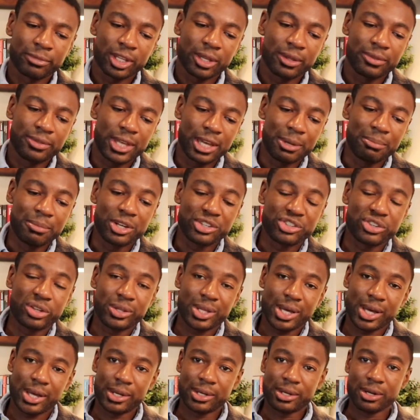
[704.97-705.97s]
They mentioned
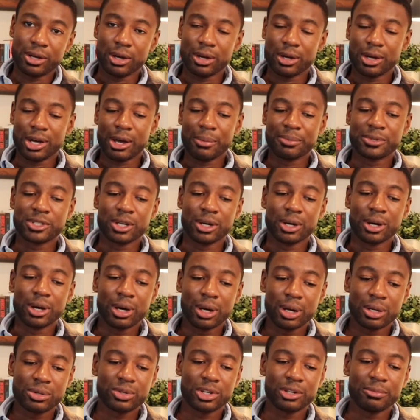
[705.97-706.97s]
that up to
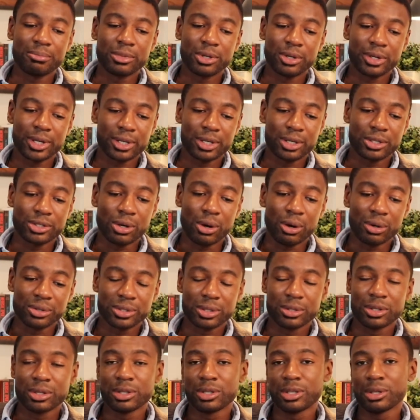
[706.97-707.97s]
100 million
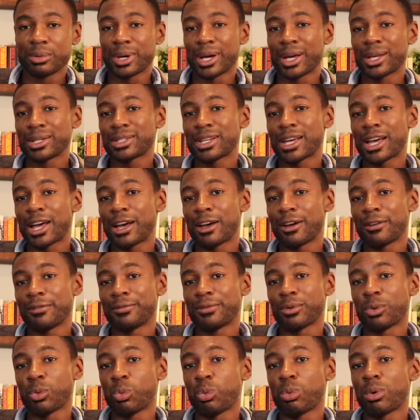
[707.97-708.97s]
adults in the US
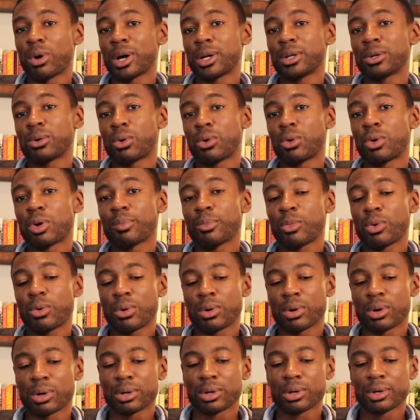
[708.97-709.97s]
have one or
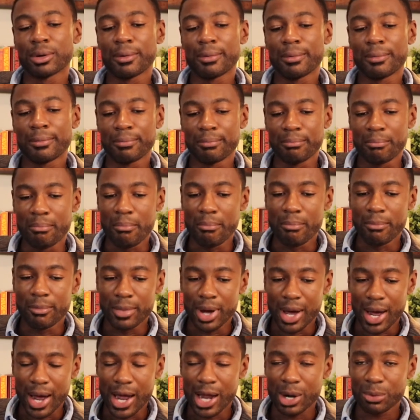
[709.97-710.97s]
more
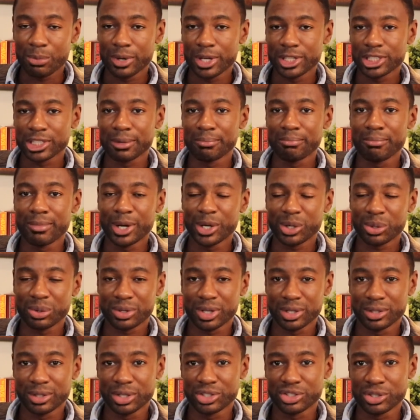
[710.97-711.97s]
high-risk medical
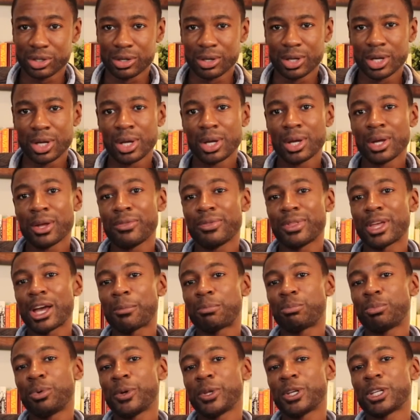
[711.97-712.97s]
condition
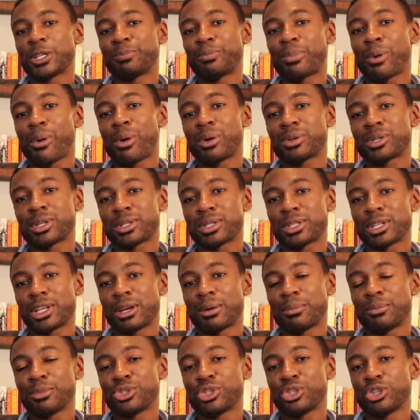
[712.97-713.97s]
that predisposes
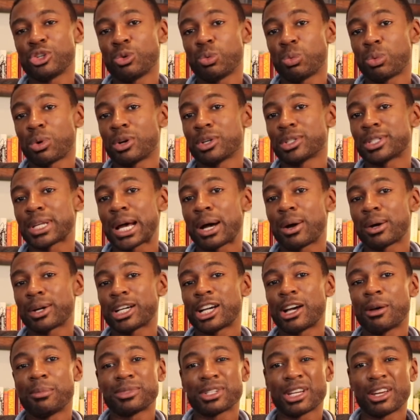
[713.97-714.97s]
them to worse
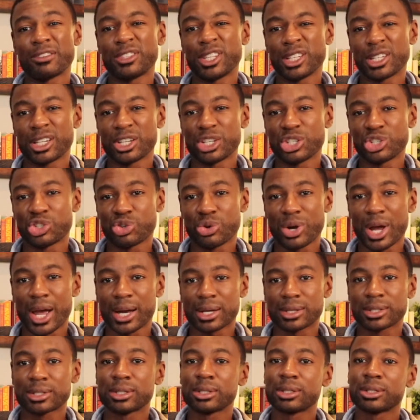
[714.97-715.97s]
outcomes if they
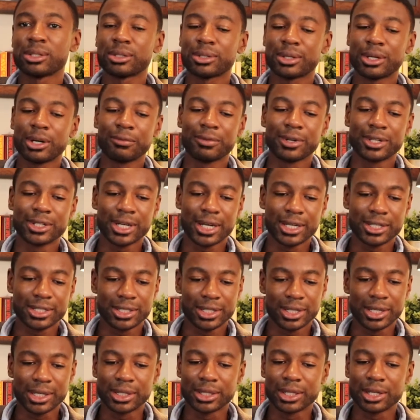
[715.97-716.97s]
contract
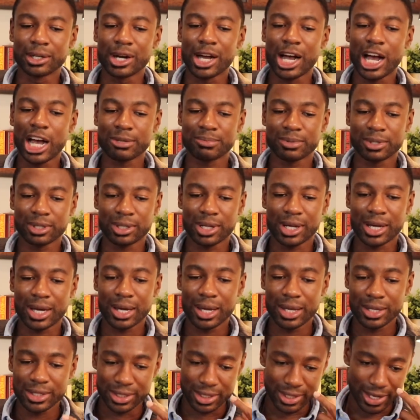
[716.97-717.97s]
COVID-19. They're
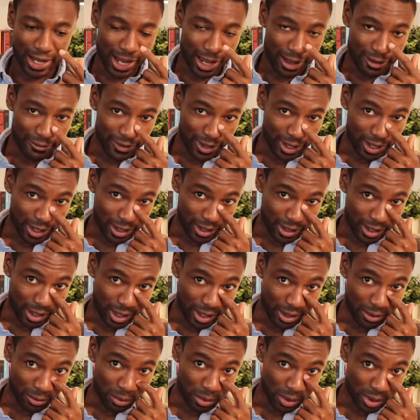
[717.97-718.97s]
hospitalized and have
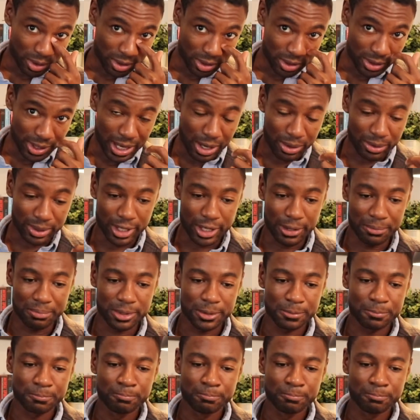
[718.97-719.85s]
worsened outcomes.